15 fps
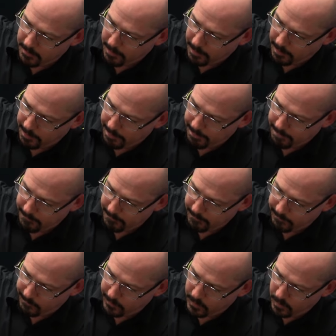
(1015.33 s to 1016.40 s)

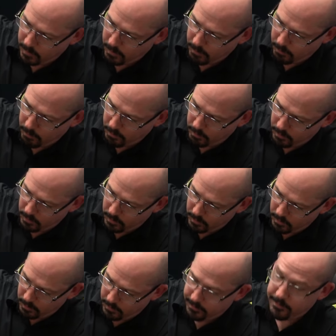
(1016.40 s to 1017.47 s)

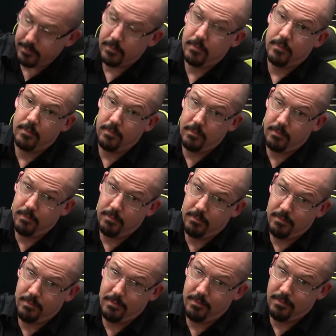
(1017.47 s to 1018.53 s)

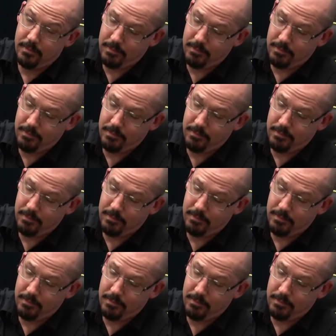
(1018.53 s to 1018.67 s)
No one is speaking in this clip.